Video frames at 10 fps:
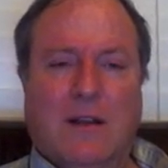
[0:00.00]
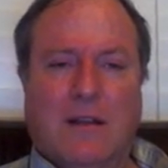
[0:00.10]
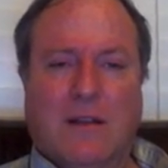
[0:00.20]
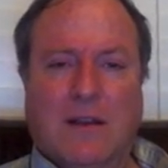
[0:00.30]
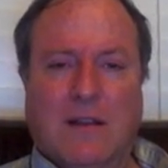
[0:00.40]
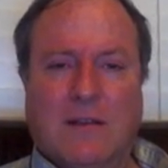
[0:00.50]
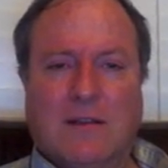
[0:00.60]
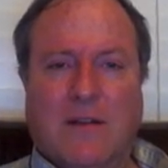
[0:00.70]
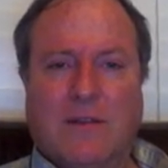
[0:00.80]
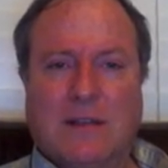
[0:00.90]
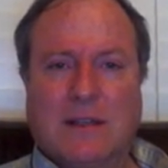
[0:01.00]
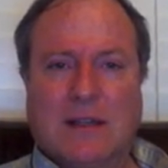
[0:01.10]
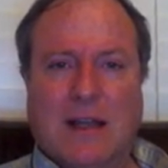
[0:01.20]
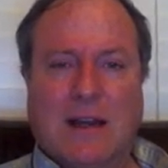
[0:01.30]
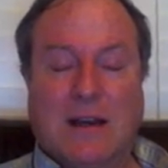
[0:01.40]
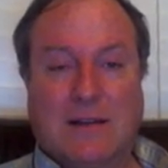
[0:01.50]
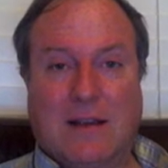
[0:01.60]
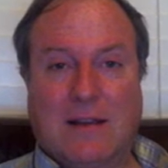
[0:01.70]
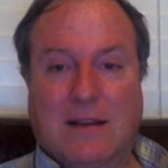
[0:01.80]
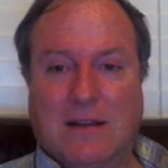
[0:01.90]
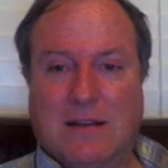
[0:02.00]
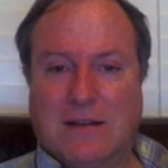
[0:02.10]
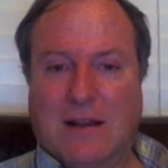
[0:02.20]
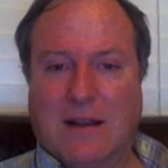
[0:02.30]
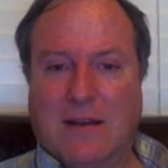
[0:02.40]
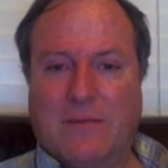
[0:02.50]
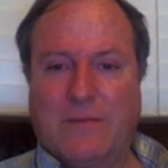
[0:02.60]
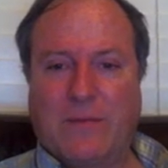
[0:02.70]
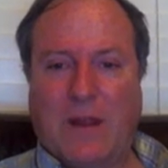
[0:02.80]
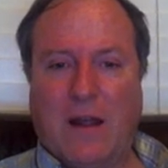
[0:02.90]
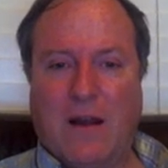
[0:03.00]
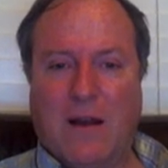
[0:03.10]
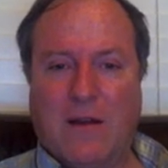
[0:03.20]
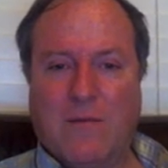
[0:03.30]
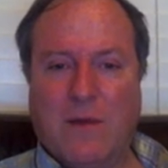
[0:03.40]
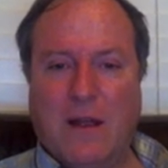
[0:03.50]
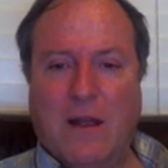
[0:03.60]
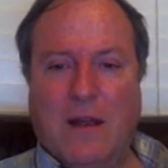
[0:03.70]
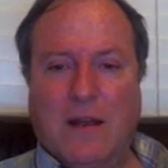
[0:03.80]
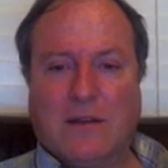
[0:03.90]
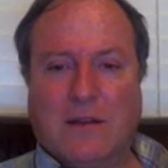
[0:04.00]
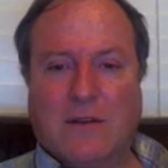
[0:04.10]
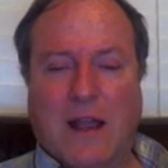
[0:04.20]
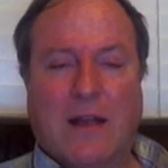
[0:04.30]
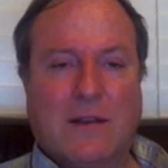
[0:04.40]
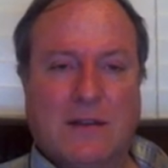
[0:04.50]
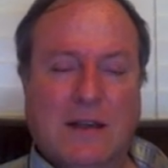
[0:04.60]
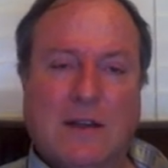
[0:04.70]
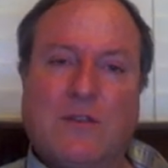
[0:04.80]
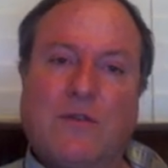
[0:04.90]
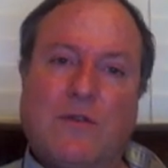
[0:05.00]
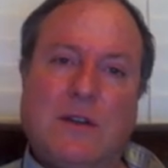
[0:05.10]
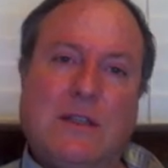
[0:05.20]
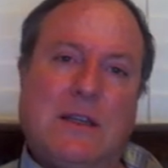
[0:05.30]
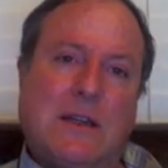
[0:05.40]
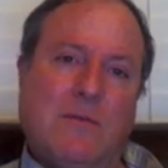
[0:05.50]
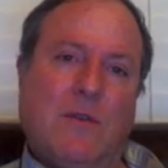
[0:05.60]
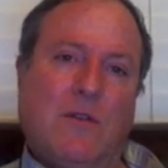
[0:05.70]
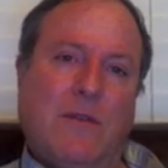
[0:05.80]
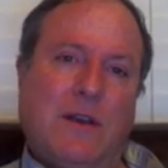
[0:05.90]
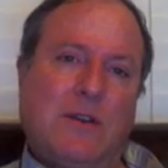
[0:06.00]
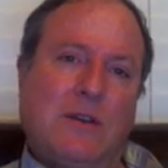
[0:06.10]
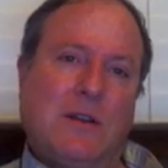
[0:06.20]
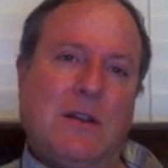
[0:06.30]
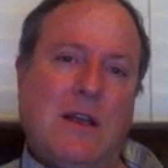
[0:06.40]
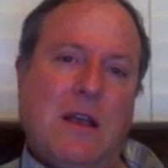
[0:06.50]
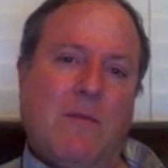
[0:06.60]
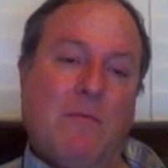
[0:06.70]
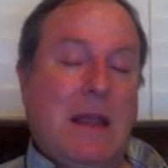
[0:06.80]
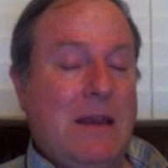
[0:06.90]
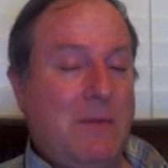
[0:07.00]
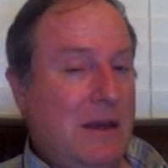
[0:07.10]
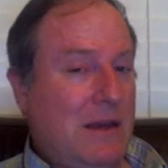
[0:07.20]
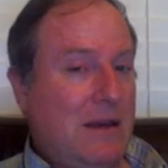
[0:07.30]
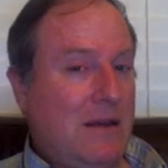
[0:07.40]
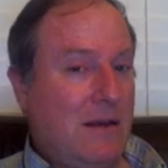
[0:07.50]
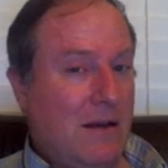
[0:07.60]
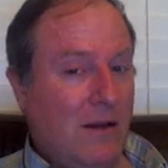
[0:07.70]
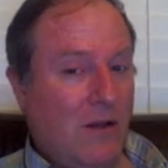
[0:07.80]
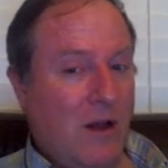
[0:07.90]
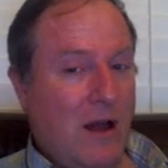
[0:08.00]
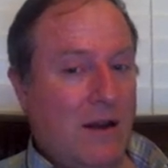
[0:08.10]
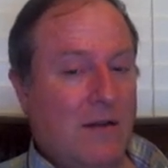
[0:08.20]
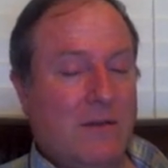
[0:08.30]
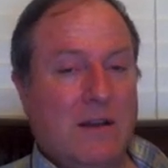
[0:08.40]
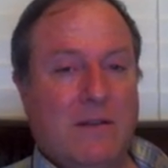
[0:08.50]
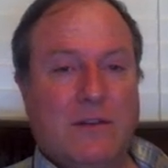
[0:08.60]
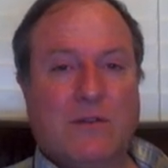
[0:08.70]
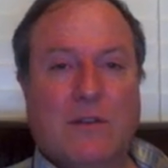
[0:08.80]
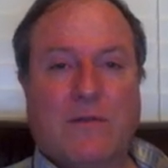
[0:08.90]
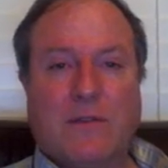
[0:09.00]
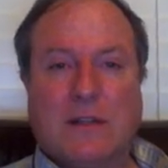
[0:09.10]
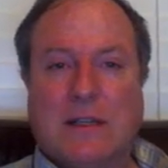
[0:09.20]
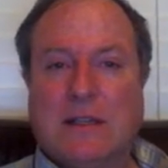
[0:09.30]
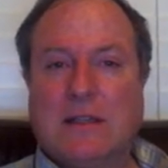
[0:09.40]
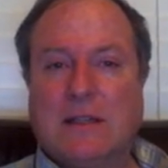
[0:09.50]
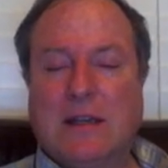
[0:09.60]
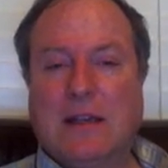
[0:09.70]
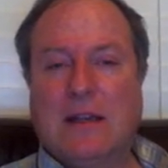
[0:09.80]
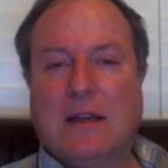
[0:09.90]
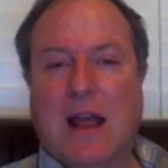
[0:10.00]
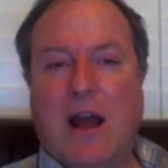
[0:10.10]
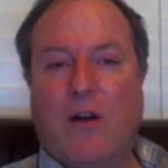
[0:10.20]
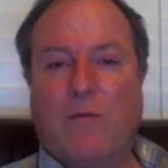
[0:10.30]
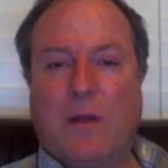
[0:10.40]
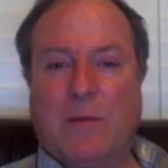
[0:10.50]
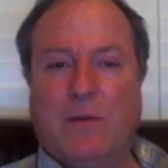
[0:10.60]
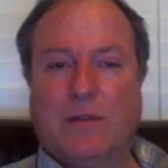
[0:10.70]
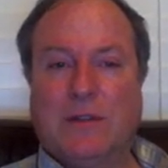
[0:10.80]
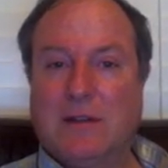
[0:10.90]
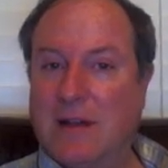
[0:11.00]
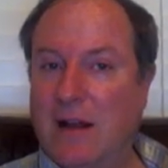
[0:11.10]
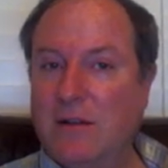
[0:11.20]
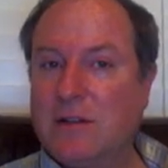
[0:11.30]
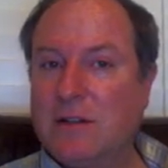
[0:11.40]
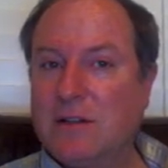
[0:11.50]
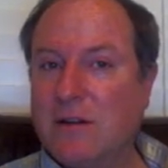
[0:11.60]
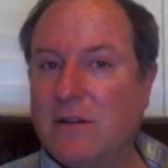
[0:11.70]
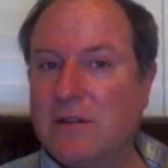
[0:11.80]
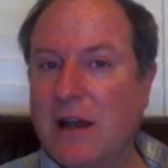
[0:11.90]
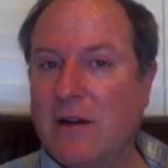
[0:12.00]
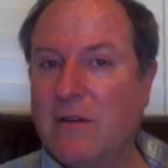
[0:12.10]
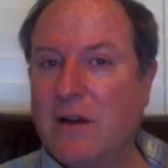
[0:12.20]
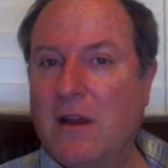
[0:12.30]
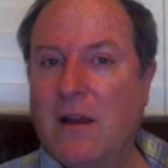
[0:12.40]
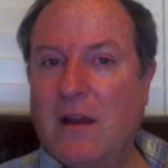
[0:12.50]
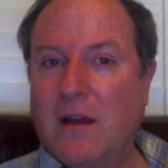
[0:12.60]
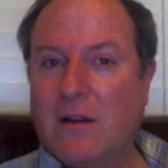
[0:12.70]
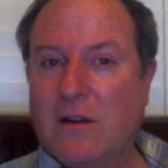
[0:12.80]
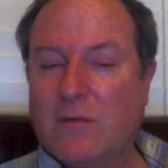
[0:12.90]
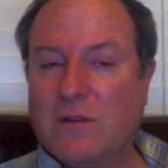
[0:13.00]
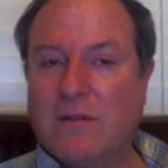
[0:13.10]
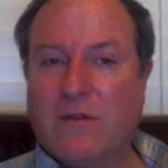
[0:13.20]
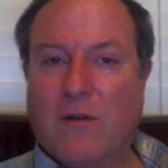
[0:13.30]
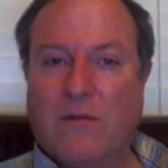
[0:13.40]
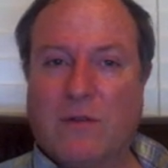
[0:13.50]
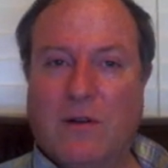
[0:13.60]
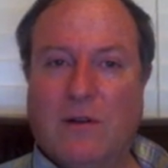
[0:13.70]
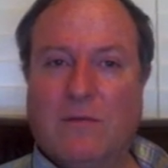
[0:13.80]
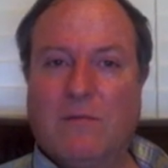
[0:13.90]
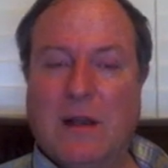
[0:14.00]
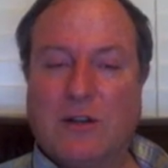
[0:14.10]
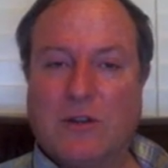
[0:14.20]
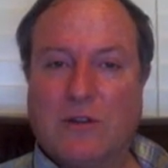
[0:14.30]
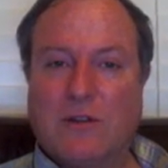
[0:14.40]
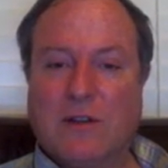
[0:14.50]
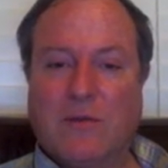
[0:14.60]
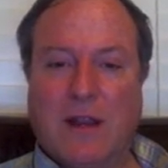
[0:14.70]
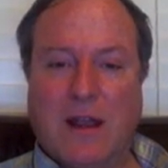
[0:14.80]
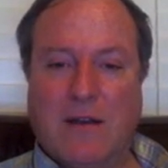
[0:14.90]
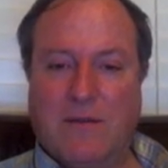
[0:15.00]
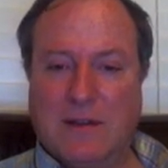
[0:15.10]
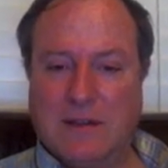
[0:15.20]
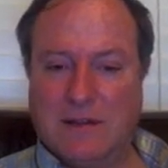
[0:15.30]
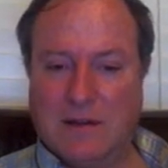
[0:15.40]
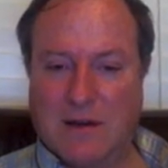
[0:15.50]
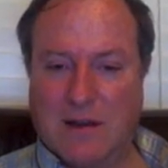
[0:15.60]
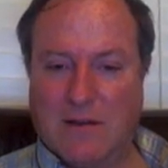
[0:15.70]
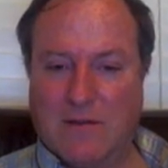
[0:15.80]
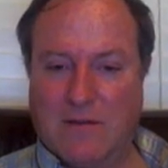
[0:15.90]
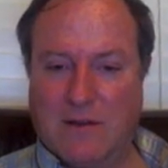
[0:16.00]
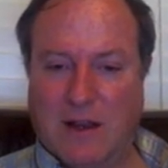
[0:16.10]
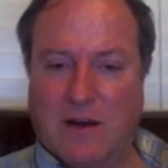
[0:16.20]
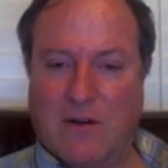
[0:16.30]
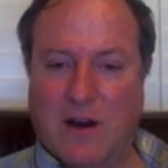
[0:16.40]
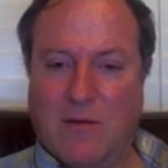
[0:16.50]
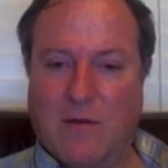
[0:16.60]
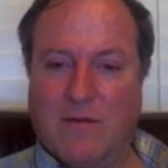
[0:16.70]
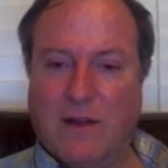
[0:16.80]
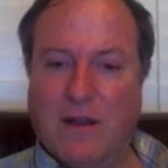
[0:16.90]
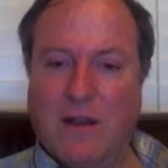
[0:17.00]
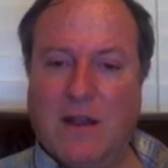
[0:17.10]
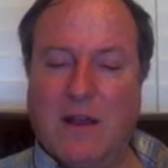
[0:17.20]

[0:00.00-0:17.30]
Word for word: to think this stuff is exciting because I think it's exciting. Um, and so, yeah, this intrinsic motivation may be a lot of individual differences in how people's intelligence turns out in terms of overall measures that we have. This is a kind of diagram of the